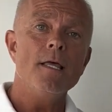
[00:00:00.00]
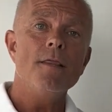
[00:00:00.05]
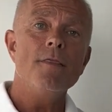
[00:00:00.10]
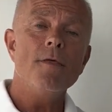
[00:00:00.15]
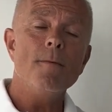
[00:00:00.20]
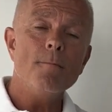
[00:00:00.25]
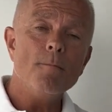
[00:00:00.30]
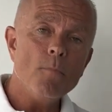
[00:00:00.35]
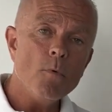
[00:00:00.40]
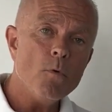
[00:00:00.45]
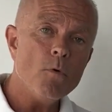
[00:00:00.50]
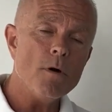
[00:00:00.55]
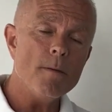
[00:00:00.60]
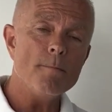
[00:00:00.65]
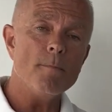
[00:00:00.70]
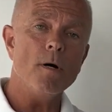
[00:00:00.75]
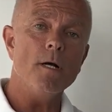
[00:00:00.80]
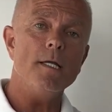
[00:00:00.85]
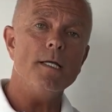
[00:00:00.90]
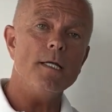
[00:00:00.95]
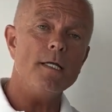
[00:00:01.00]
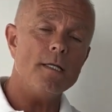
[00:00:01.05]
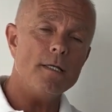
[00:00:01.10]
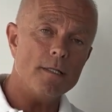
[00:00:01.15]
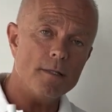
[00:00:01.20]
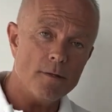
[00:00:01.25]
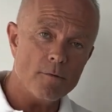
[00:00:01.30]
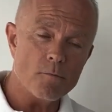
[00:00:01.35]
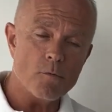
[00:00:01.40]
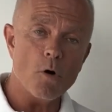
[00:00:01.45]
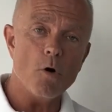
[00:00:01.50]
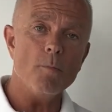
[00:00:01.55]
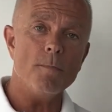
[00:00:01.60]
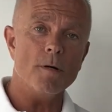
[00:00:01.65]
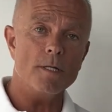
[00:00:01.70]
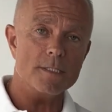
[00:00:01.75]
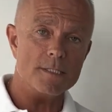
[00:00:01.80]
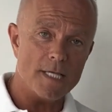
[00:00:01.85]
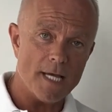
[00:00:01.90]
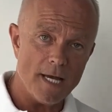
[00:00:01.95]
the more money the
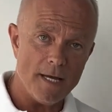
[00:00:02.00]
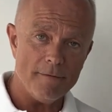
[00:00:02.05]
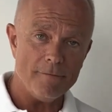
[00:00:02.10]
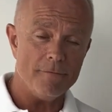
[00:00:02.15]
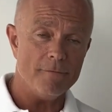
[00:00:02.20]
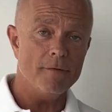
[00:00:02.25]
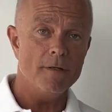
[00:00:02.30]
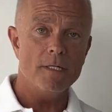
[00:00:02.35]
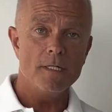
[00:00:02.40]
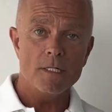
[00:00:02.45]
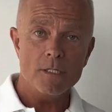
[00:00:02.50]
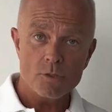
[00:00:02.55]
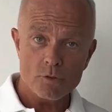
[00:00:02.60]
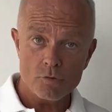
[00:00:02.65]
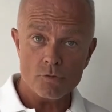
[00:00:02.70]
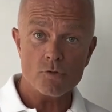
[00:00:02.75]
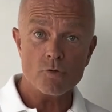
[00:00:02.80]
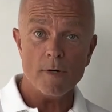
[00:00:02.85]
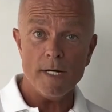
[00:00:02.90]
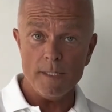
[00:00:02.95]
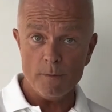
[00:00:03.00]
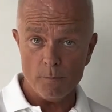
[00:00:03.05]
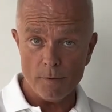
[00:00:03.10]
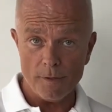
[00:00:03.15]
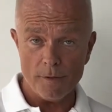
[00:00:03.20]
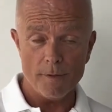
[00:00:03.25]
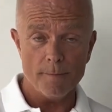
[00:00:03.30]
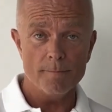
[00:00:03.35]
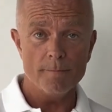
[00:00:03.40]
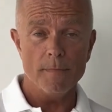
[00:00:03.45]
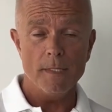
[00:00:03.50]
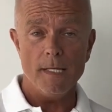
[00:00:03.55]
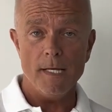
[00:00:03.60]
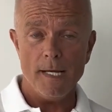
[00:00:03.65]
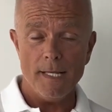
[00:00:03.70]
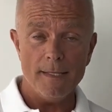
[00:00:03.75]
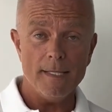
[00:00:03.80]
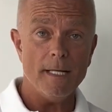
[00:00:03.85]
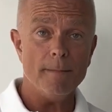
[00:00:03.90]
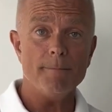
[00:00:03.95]
robots have to trade with.
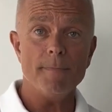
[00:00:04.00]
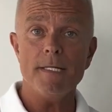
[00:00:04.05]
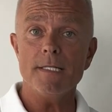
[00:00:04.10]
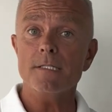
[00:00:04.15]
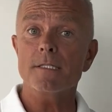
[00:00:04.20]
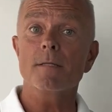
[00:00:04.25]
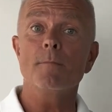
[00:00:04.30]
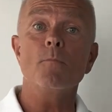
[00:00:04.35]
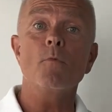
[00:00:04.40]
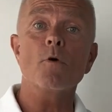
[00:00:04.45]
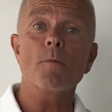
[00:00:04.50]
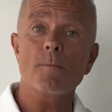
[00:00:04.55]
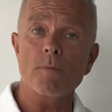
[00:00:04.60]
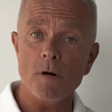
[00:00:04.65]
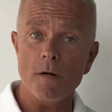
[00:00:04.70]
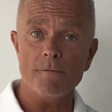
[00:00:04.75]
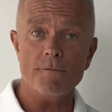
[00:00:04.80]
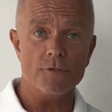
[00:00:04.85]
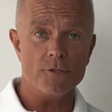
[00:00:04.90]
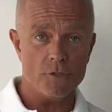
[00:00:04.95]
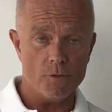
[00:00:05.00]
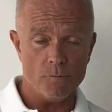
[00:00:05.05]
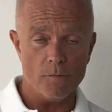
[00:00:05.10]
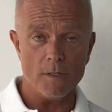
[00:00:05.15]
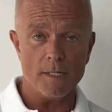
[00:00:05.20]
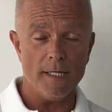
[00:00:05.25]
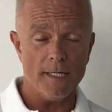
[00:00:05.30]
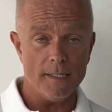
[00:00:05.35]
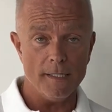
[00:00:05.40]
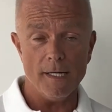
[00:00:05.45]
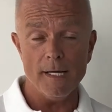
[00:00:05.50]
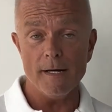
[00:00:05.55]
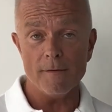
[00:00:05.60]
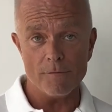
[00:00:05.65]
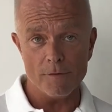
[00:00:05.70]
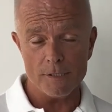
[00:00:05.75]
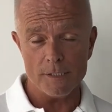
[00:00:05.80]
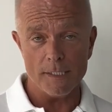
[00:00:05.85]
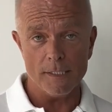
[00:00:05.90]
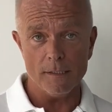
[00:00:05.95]
And that means the more profit you will get
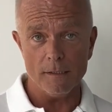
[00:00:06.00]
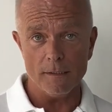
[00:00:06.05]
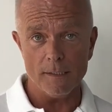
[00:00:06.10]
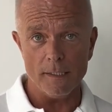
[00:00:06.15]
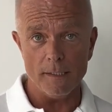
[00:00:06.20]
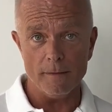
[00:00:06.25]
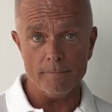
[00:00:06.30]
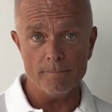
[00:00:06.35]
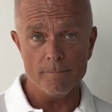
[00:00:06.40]
every single day.